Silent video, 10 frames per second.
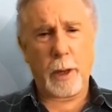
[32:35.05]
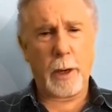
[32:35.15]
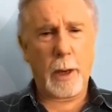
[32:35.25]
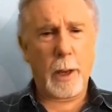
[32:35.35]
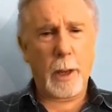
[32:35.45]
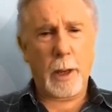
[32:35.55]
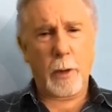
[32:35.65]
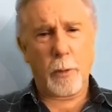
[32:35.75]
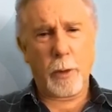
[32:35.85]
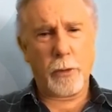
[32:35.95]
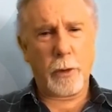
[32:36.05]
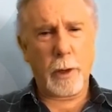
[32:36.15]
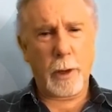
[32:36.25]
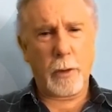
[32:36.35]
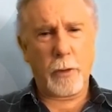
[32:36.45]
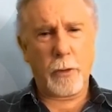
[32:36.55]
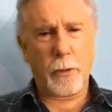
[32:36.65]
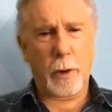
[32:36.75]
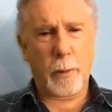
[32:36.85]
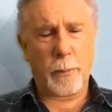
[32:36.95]
then in recent
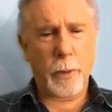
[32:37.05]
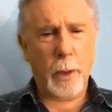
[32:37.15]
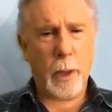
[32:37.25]
years, a